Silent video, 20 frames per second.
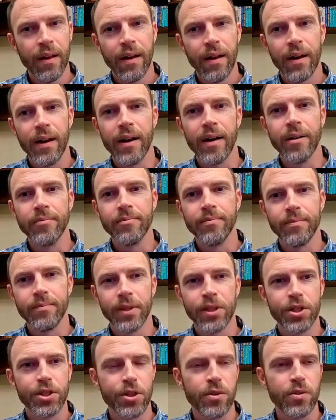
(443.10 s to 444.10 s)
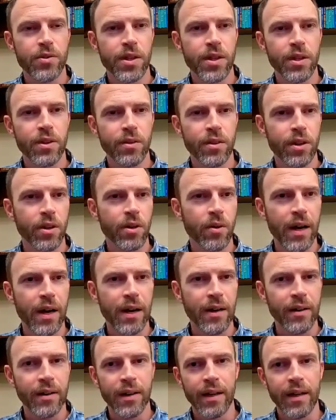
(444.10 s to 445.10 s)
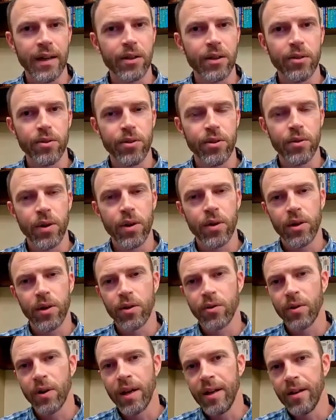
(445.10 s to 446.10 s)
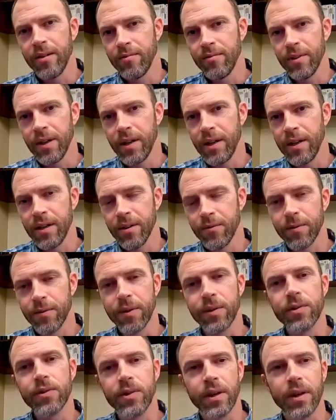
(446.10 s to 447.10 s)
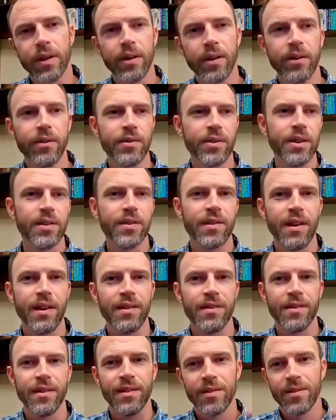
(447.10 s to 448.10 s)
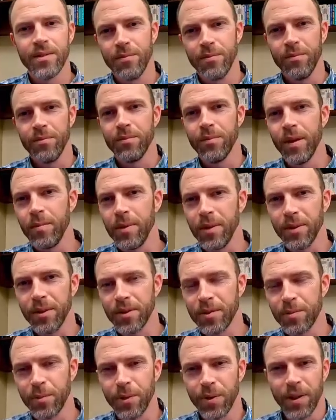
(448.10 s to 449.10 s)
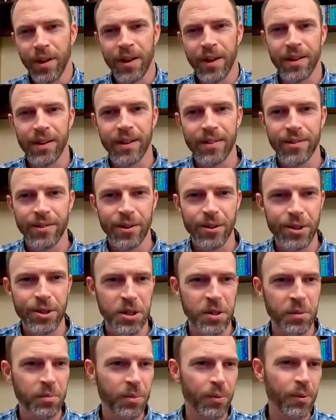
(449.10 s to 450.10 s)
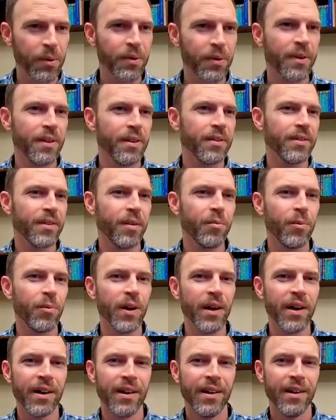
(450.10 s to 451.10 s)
but shows that you can go out and then include your own and create very different scenarios. In this case, it's maybe looks more like a Starship port than a subway.